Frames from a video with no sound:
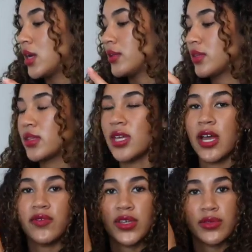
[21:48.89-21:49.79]
I think they
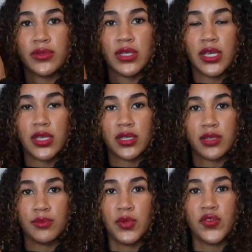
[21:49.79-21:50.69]
have like those like
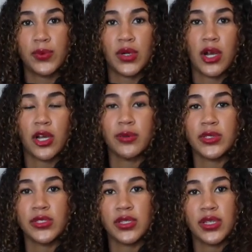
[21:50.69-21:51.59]
movable
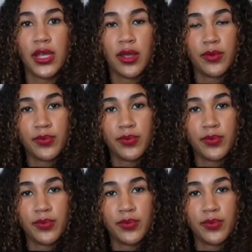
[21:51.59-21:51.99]
arms you can like